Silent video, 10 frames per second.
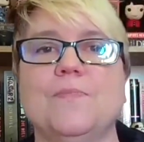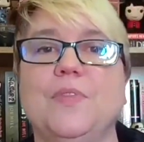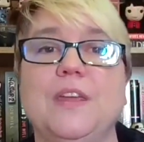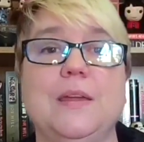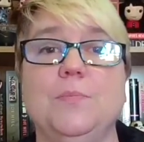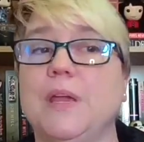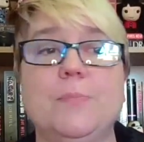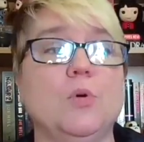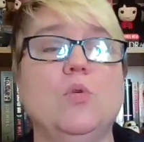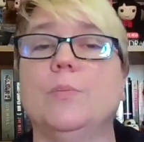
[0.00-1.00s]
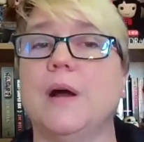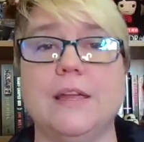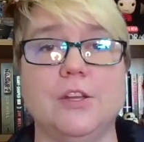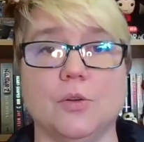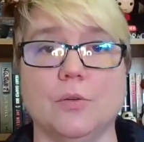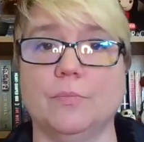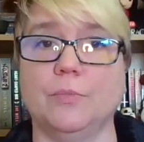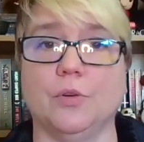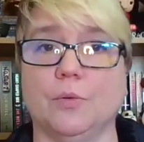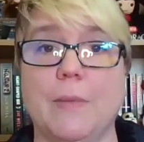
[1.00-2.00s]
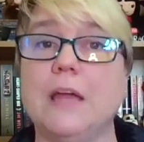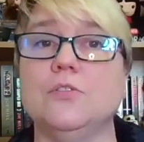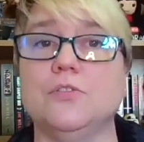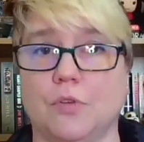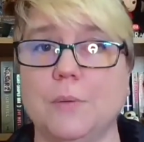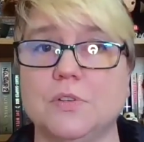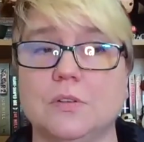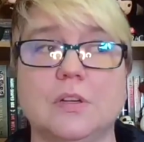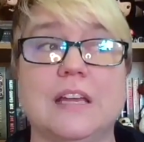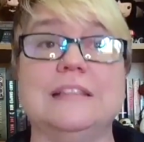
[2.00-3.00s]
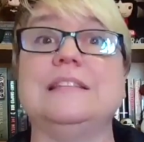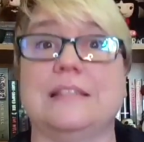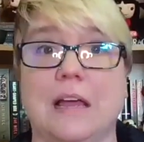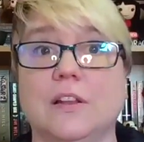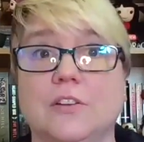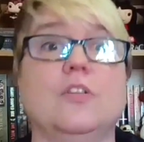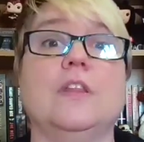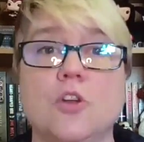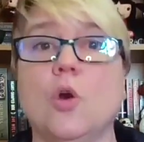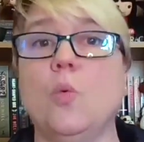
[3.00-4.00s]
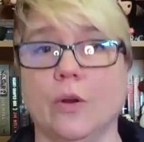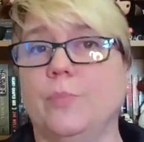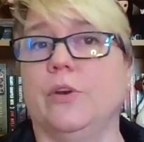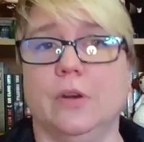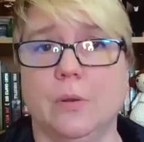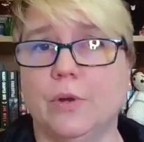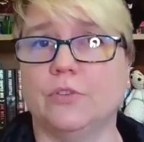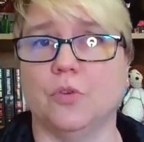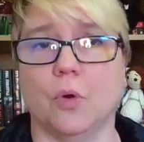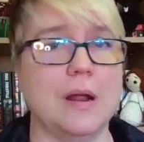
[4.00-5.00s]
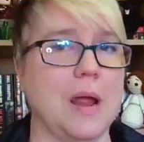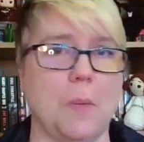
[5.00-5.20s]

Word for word: the people who are buying your manuscript can sell it, so they know where to put it in a bookstore.